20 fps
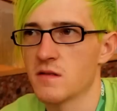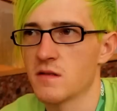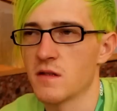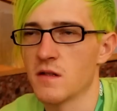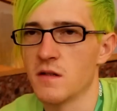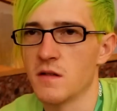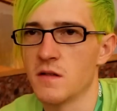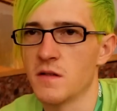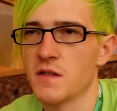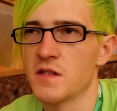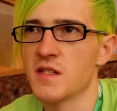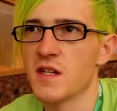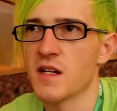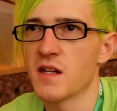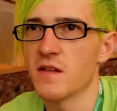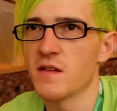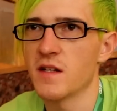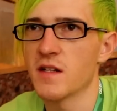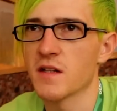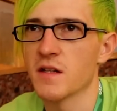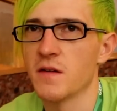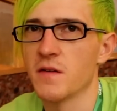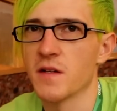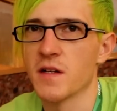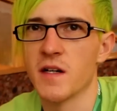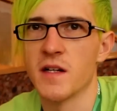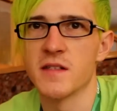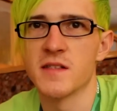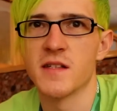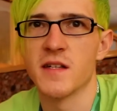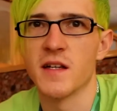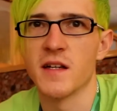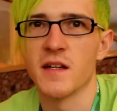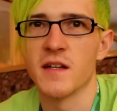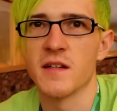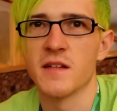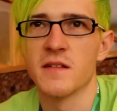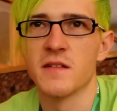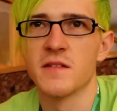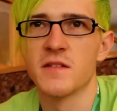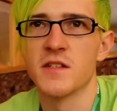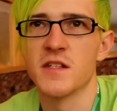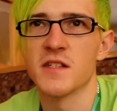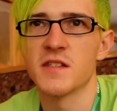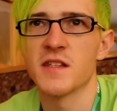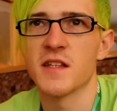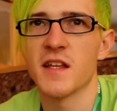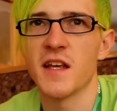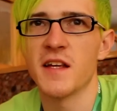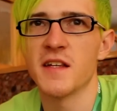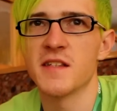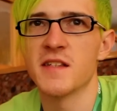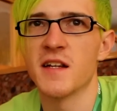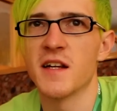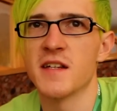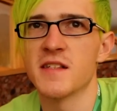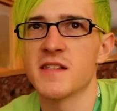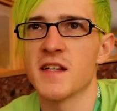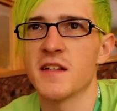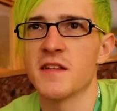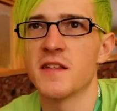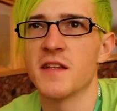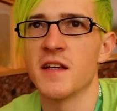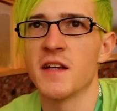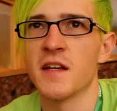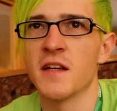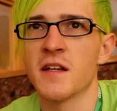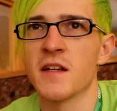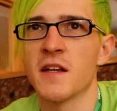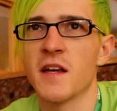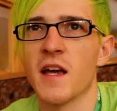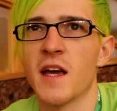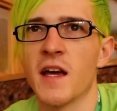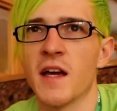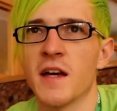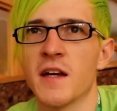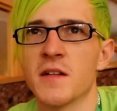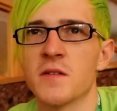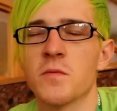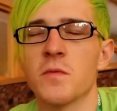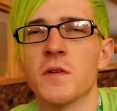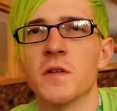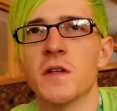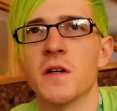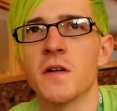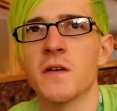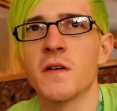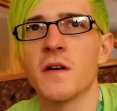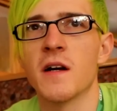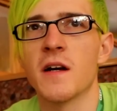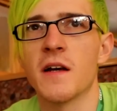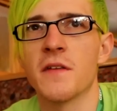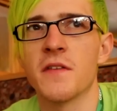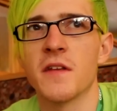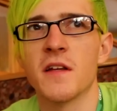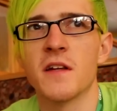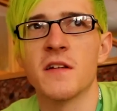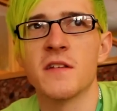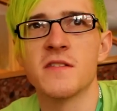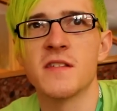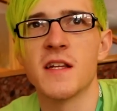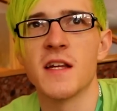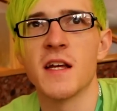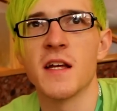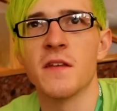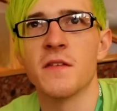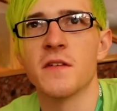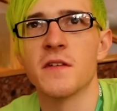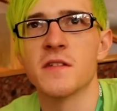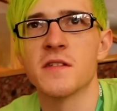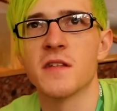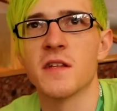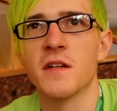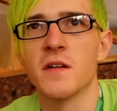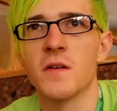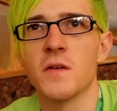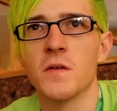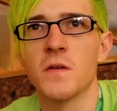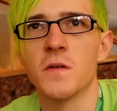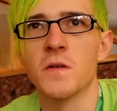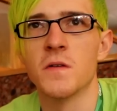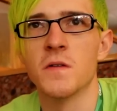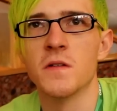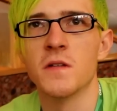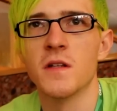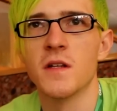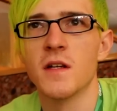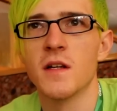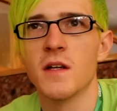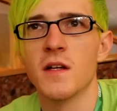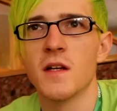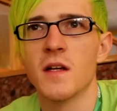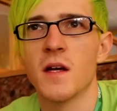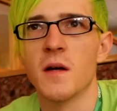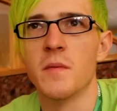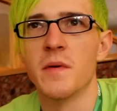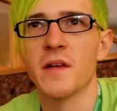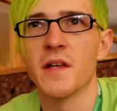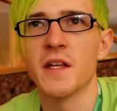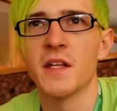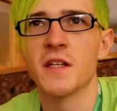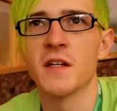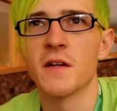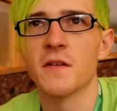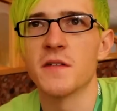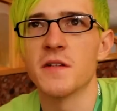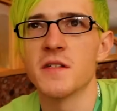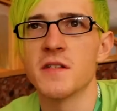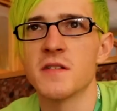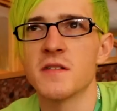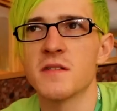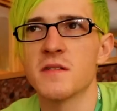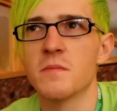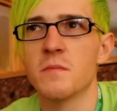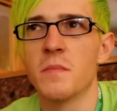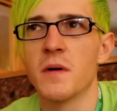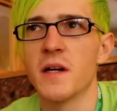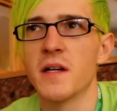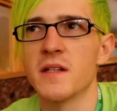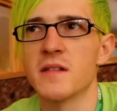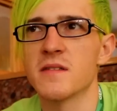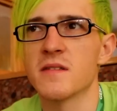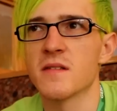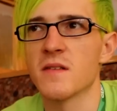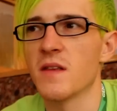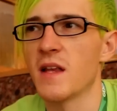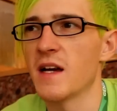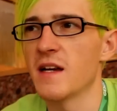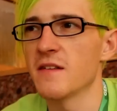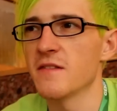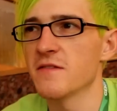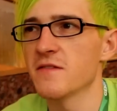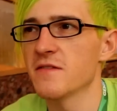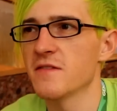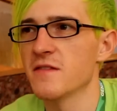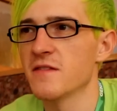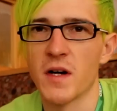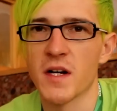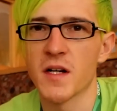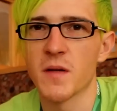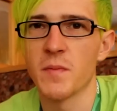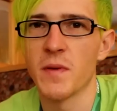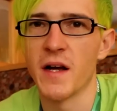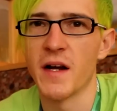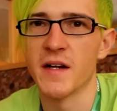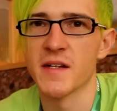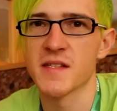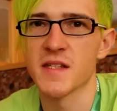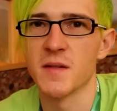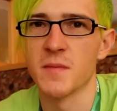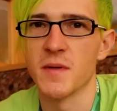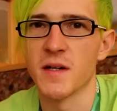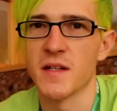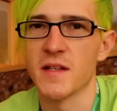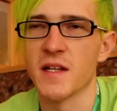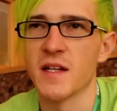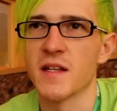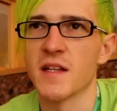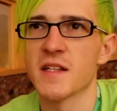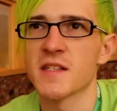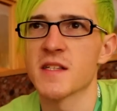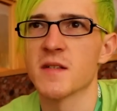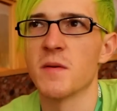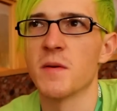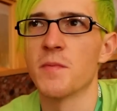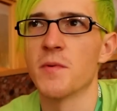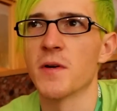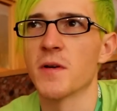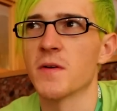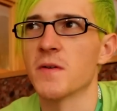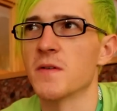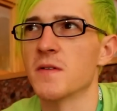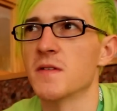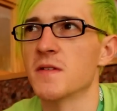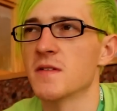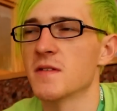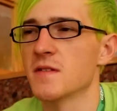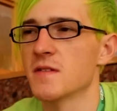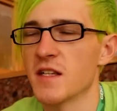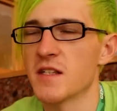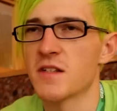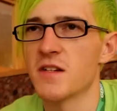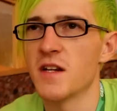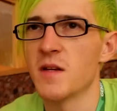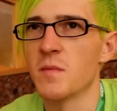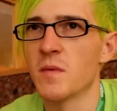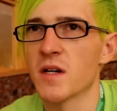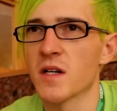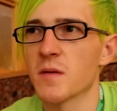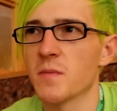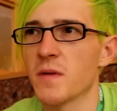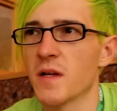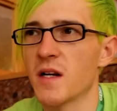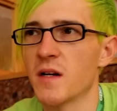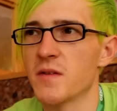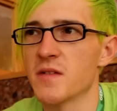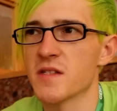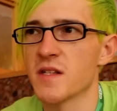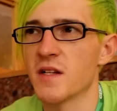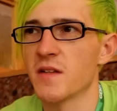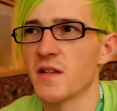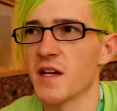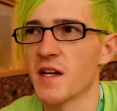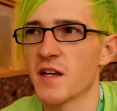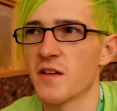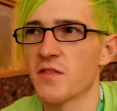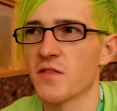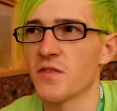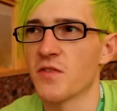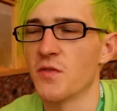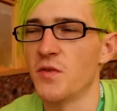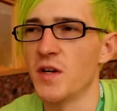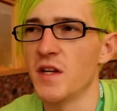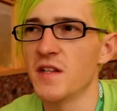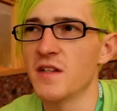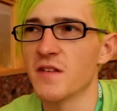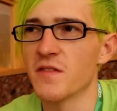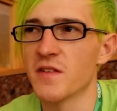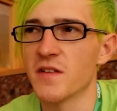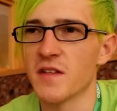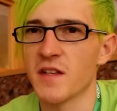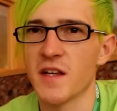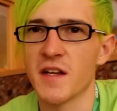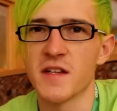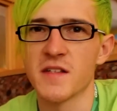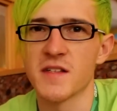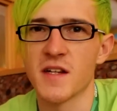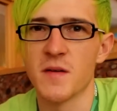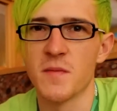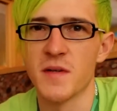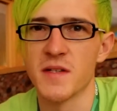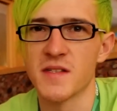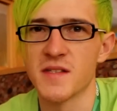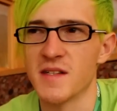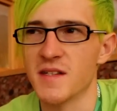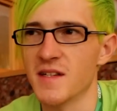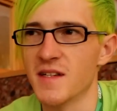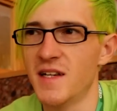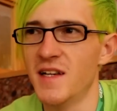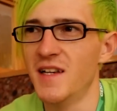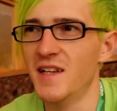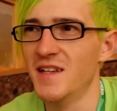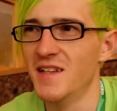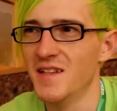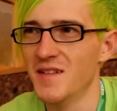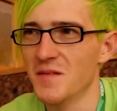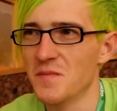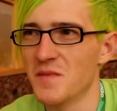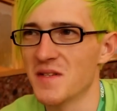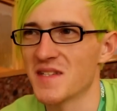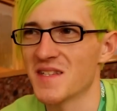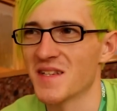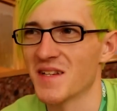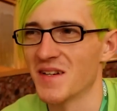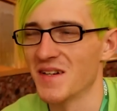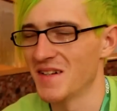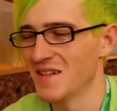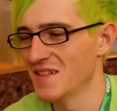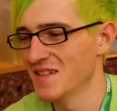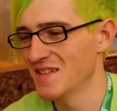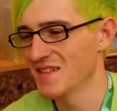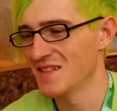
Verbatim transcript: So there's not a lot going on today. Just the Casey Neistat thing, and we'll know at the end of today. There's the whole $1 million, but live. Markiplier is gonna be on that. That's gonna be pretty cool. Yesterday, Markiplier was on like 3 different things, and I missed it. Missed it all.